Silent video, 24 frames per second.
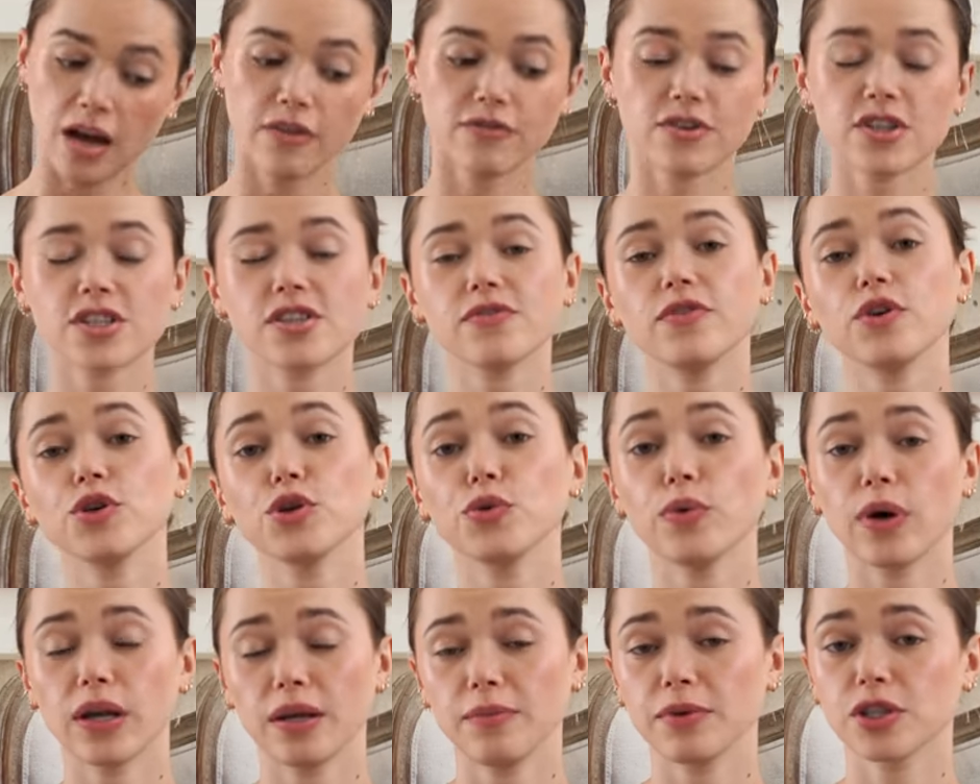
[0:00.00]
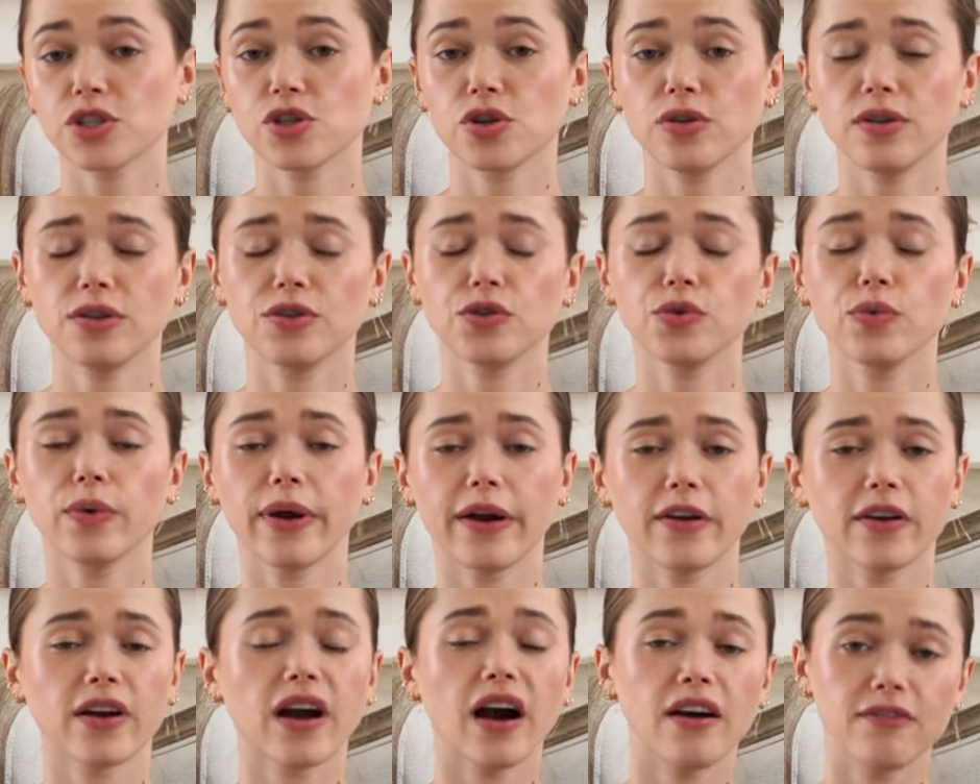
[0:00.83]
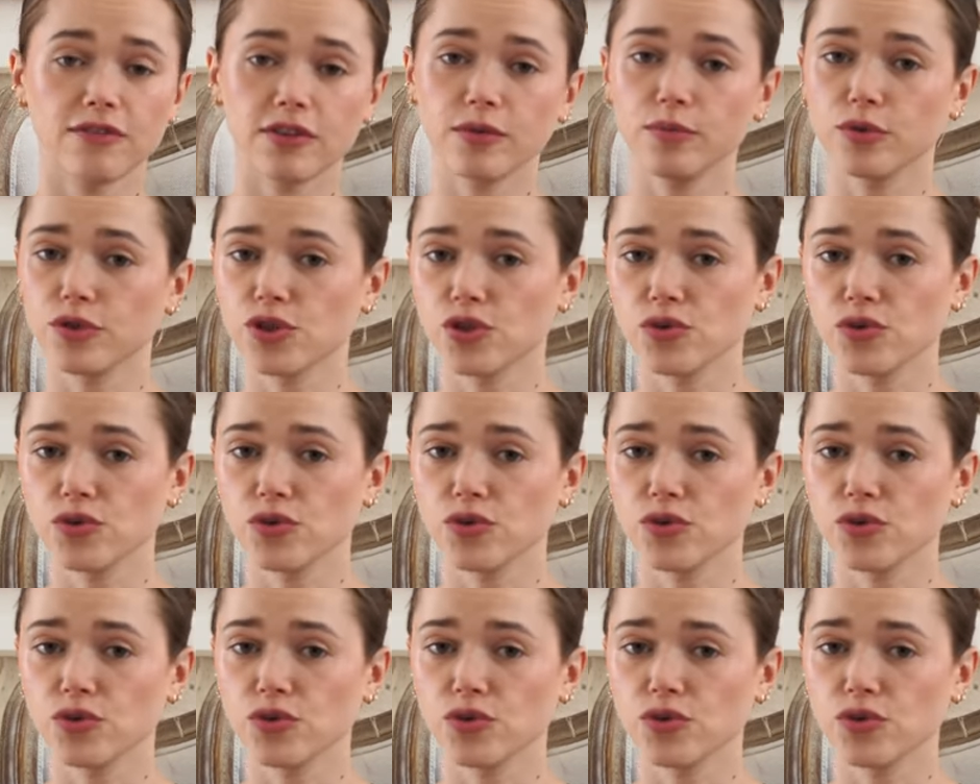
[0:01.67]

First of all, you want to make sure that you're wearing comfortable